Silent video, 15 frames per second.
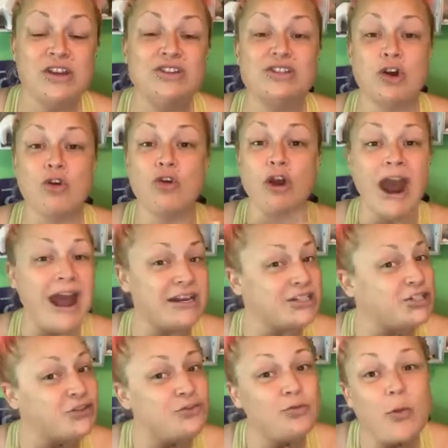So
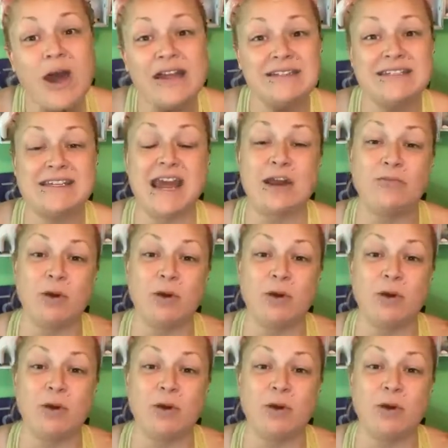Gratitude Wednesday,